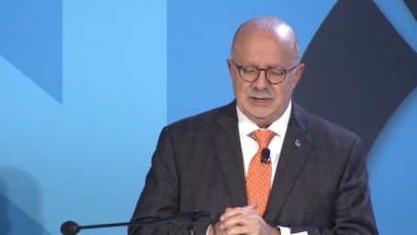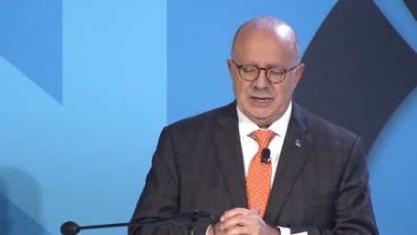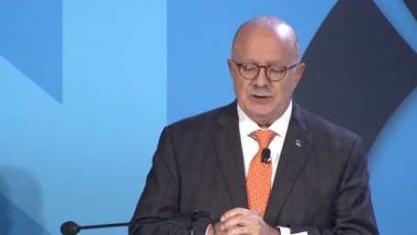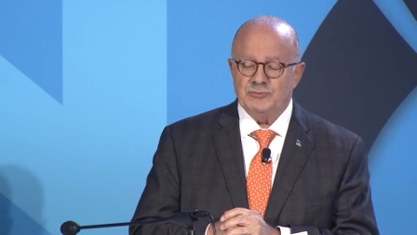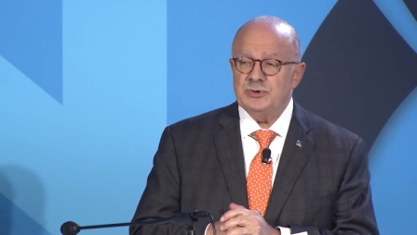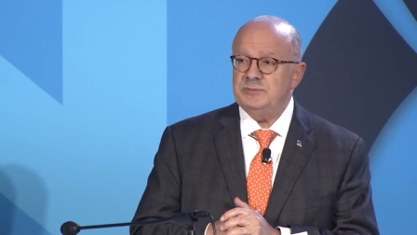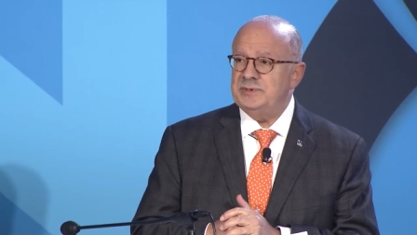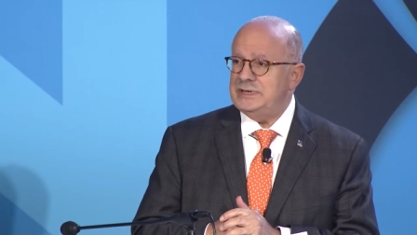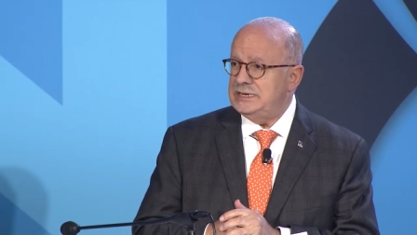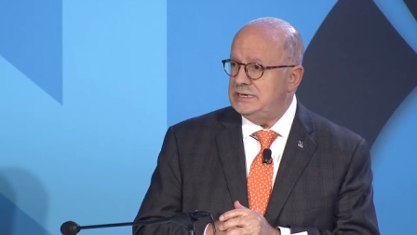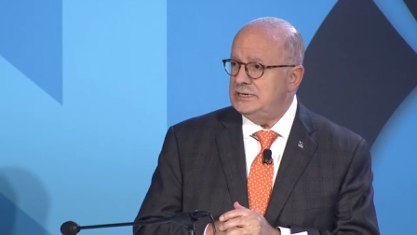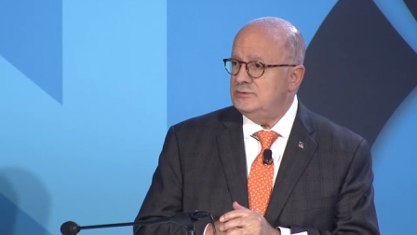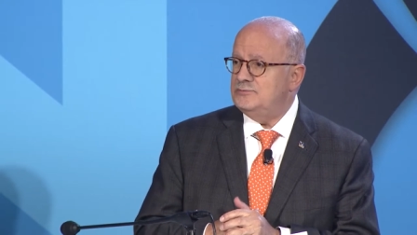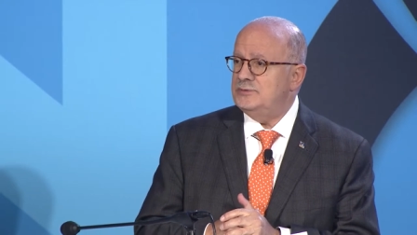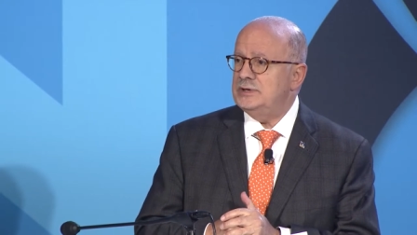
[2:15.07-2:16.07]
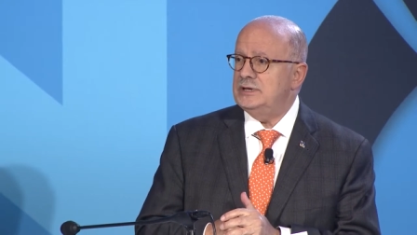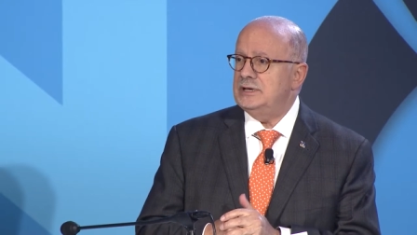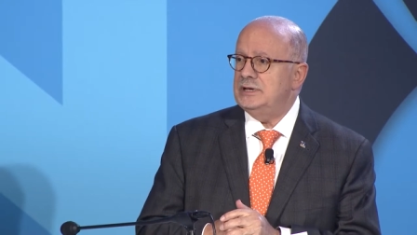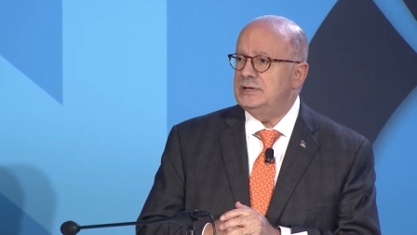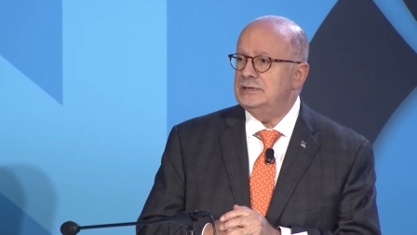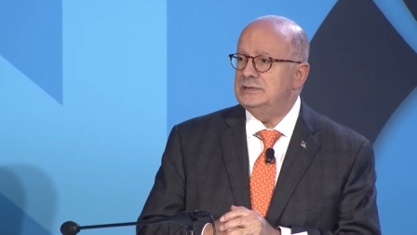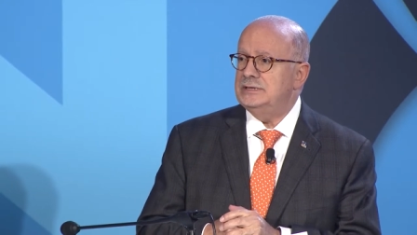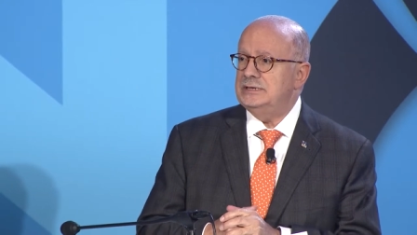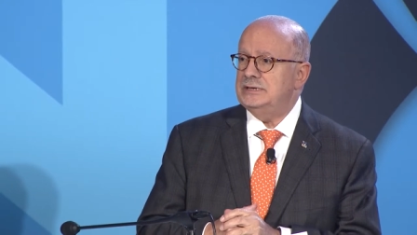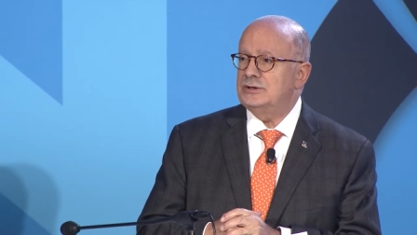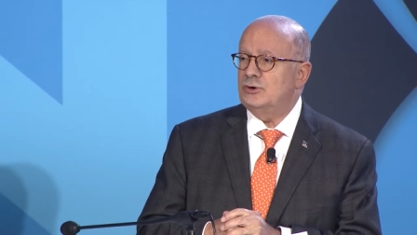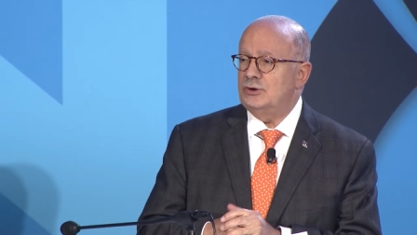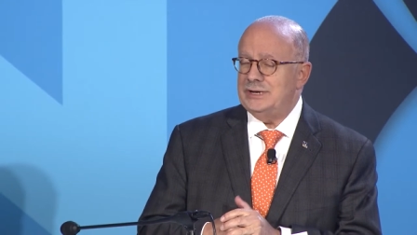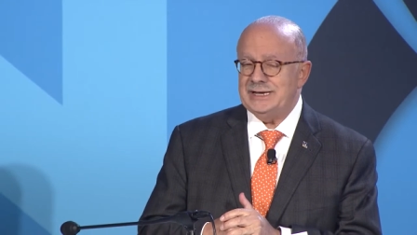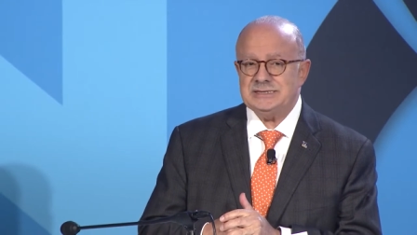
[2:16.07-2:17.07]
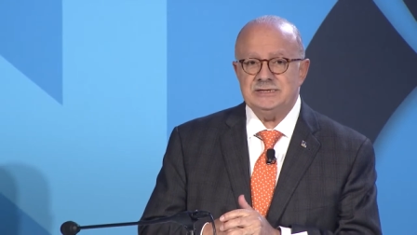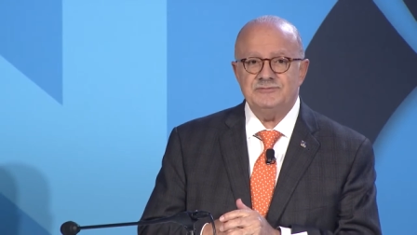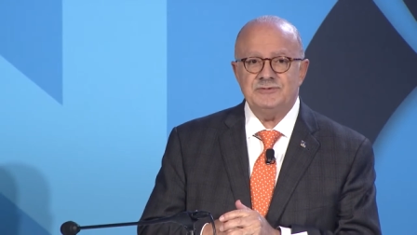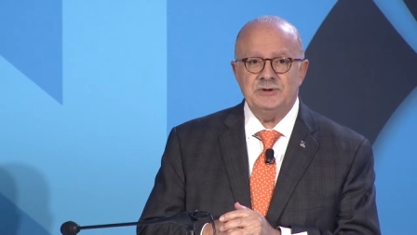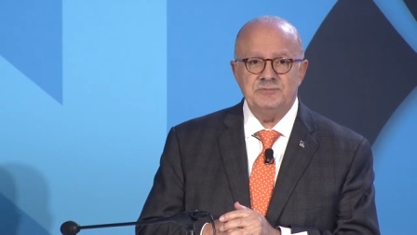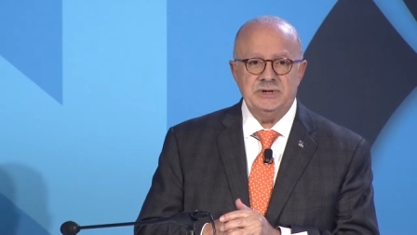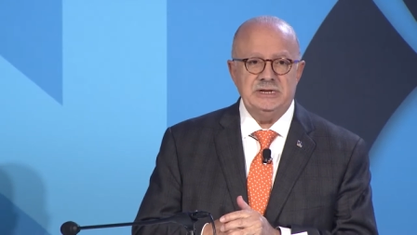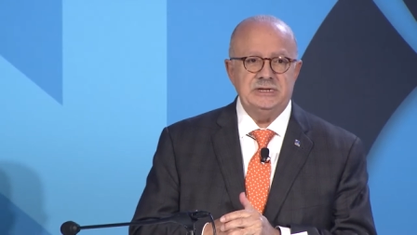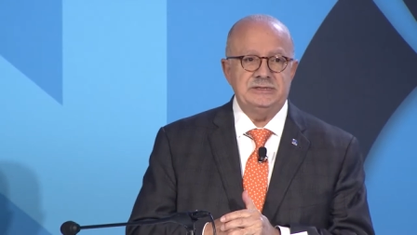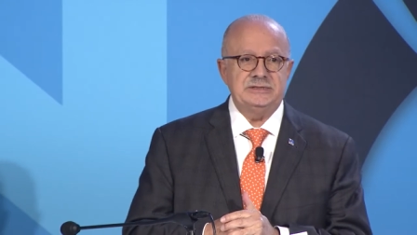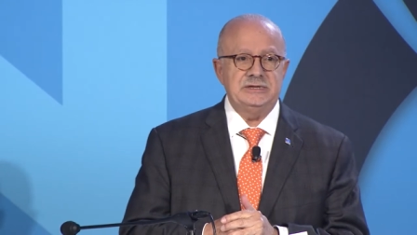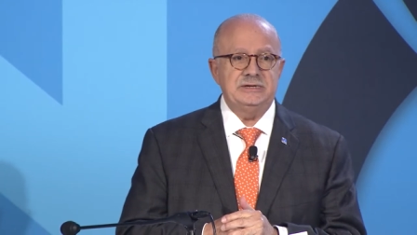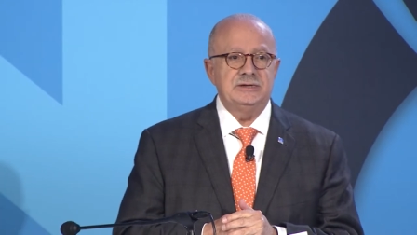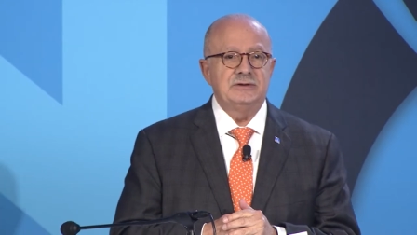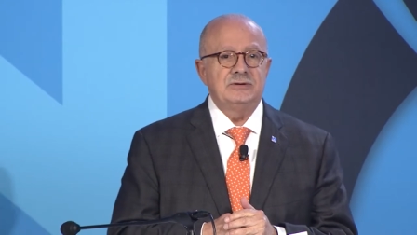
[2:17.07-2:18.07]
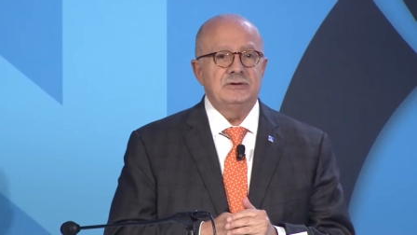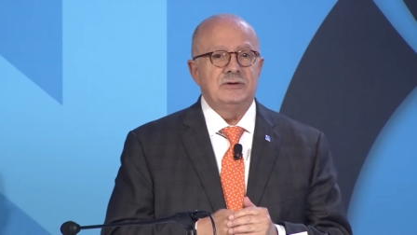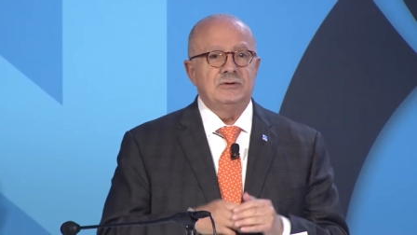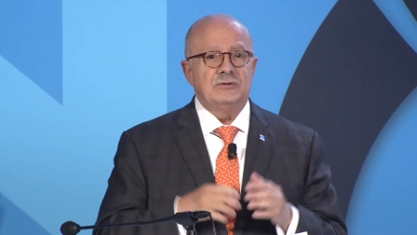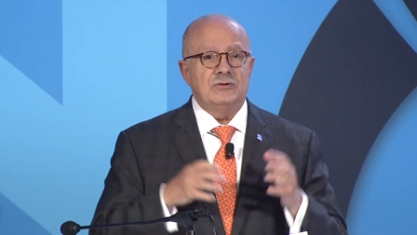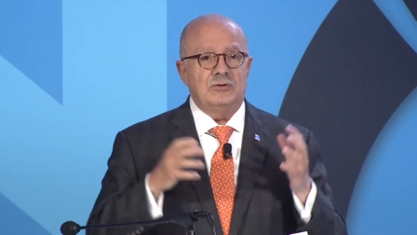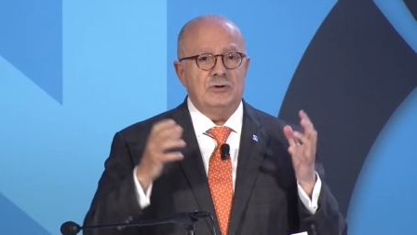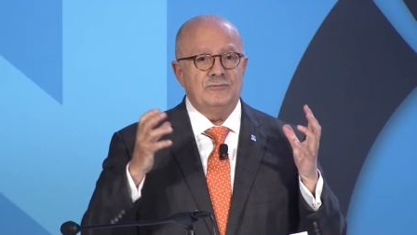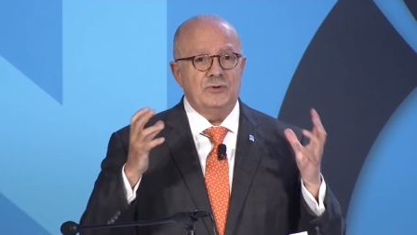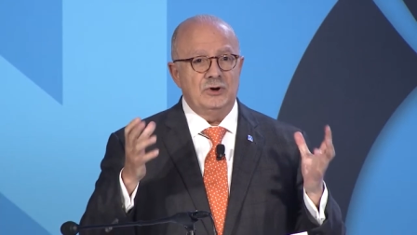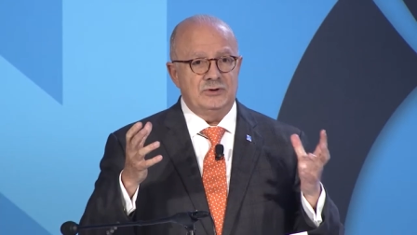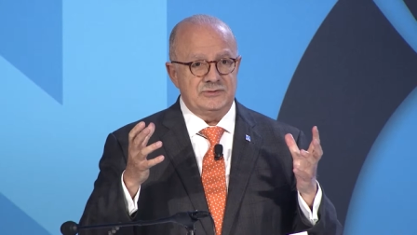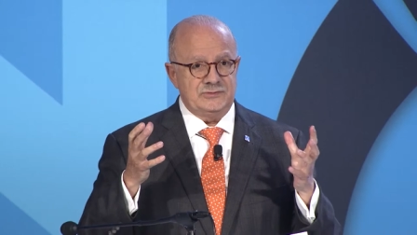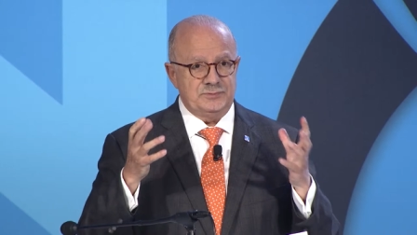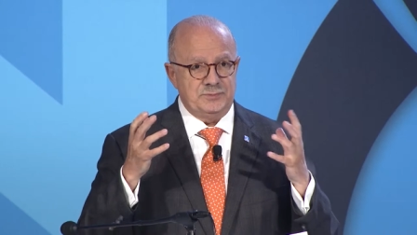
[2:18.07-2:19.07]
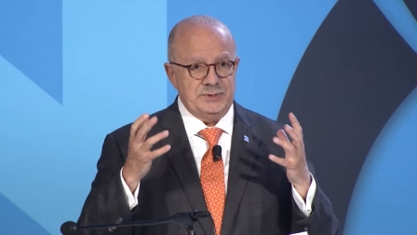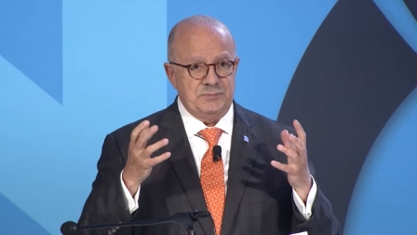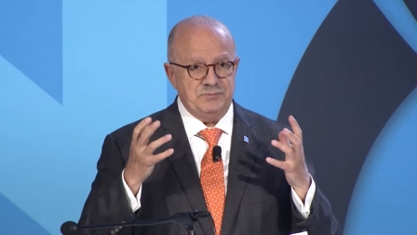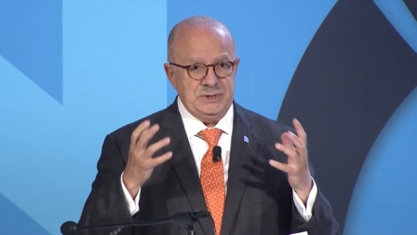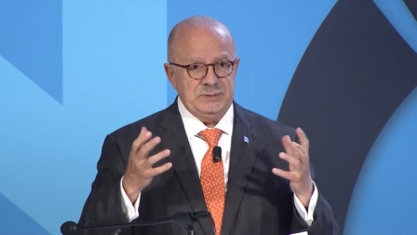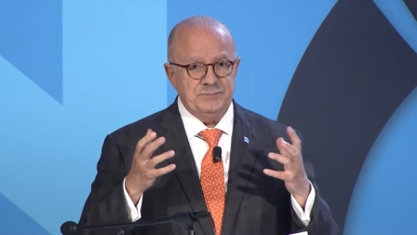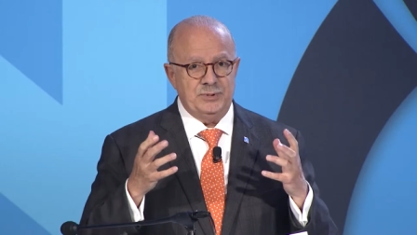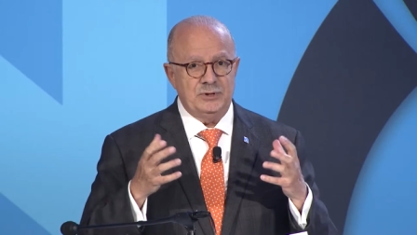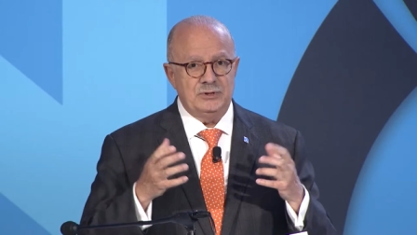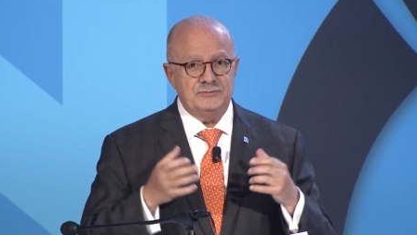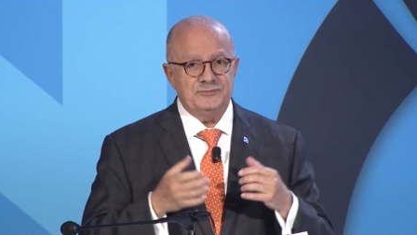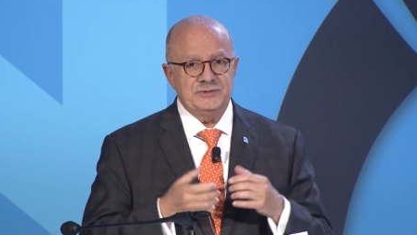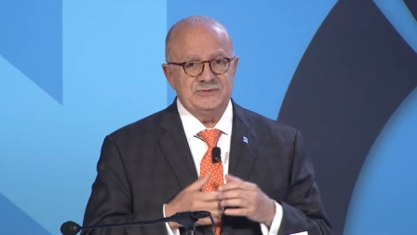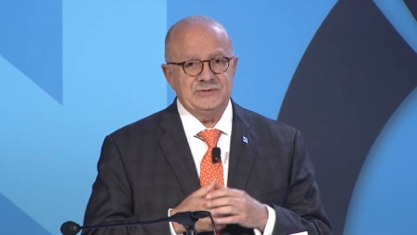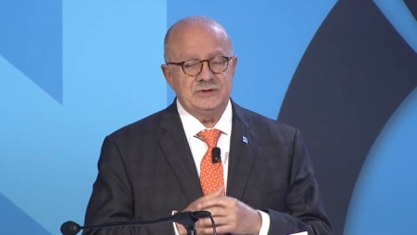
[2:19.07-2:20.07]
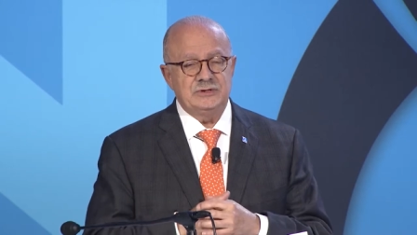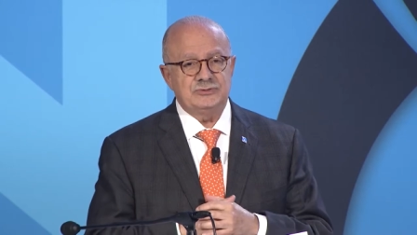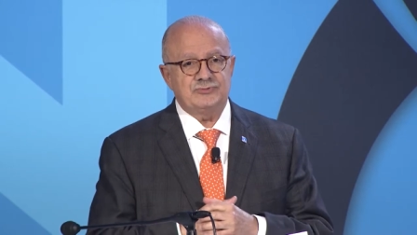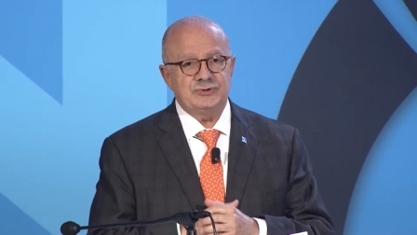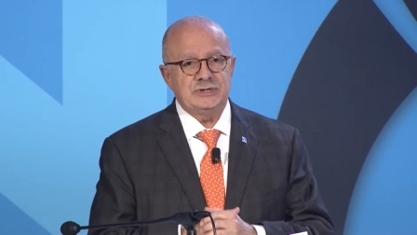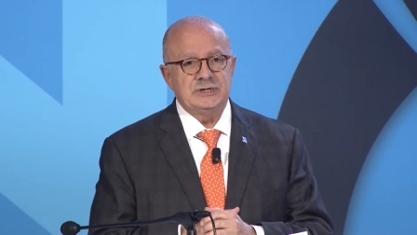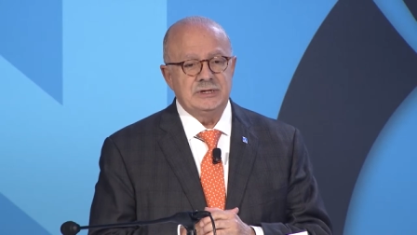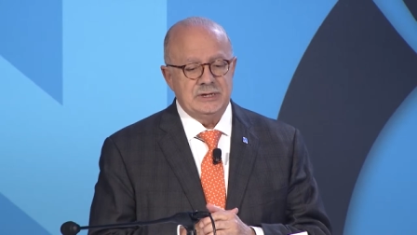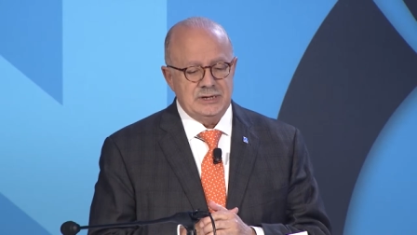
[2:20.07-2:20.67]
and we believe in the collective ability of us, the people of this country,